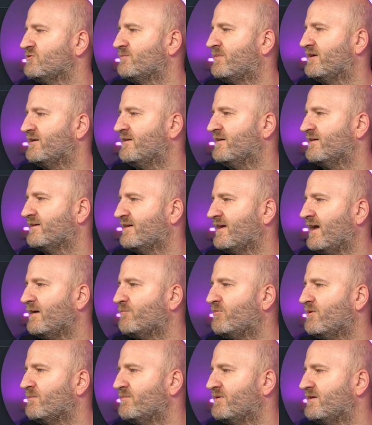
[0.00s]
to Banana
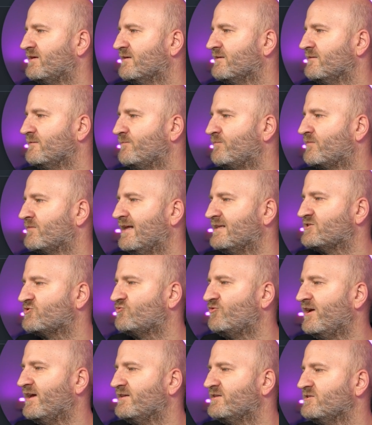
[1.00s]
Cakepop here. Let's
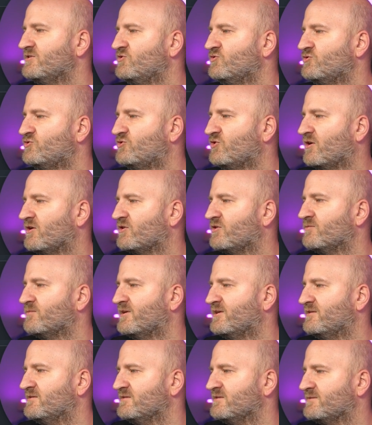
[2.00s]
create a new
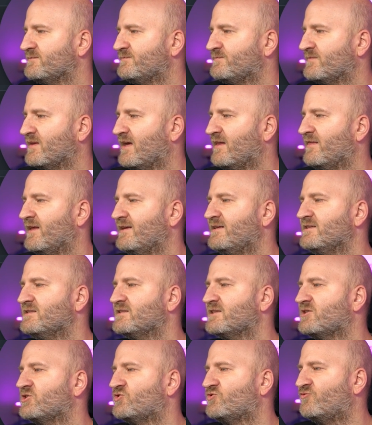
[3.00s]
document, and that is
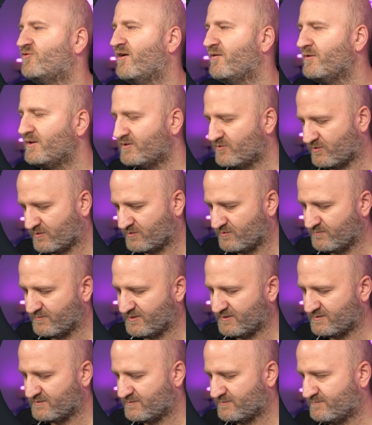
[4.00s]
a query
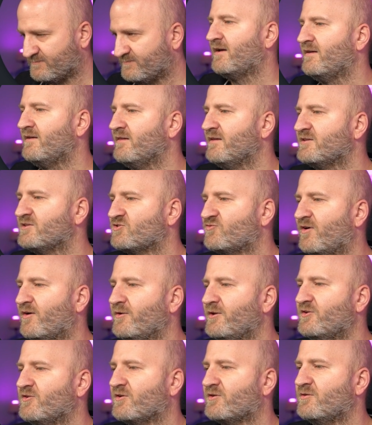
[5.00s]
document. And in this
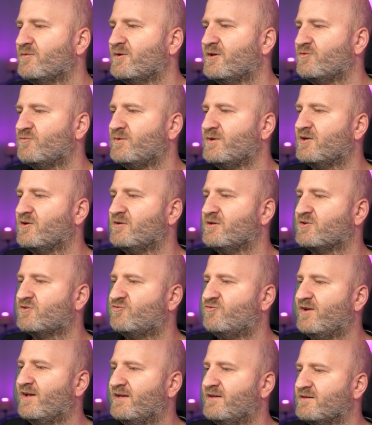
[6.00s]
query document, we're going to
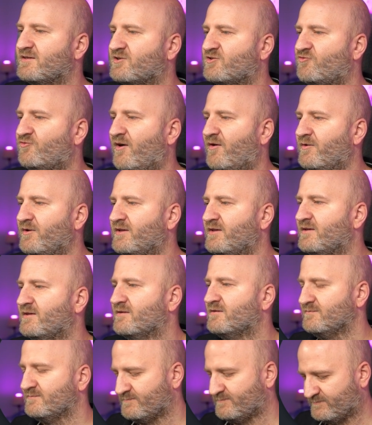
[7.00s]
create a query
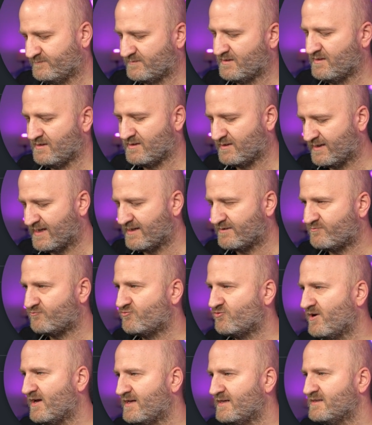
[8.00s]
here, get
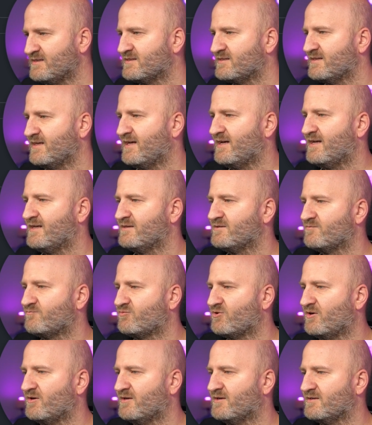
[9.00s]
brands and
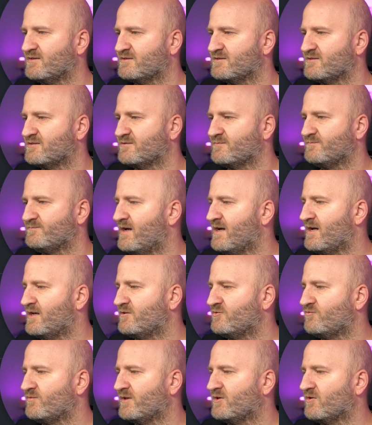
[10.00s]
products.
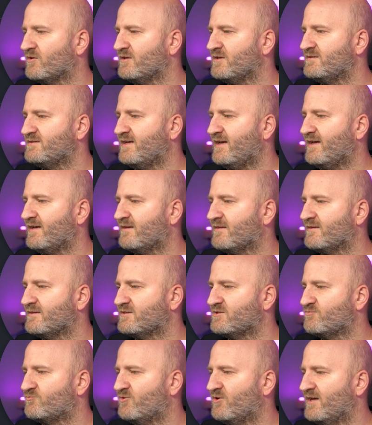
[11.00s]
And we're going to take
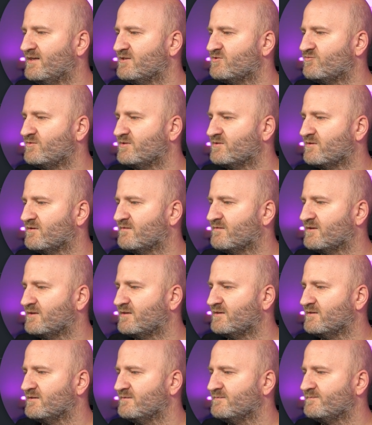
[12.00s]
this brands resolver
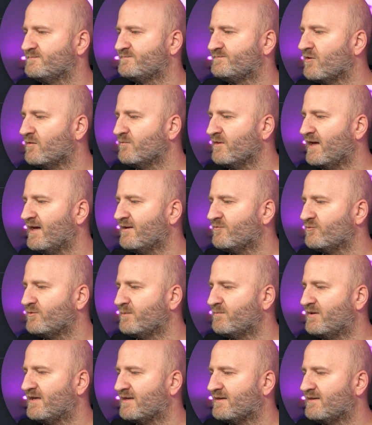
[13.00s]
here. From that, we
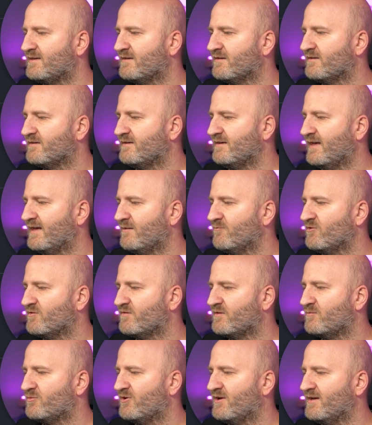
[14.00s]
pick here the name
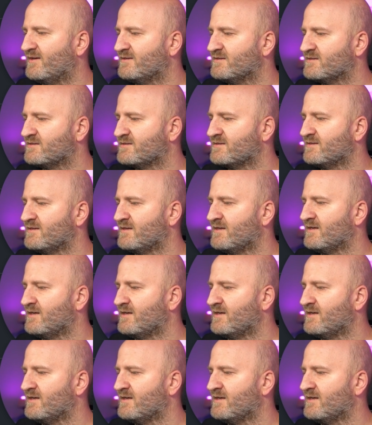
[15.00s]
of the brands.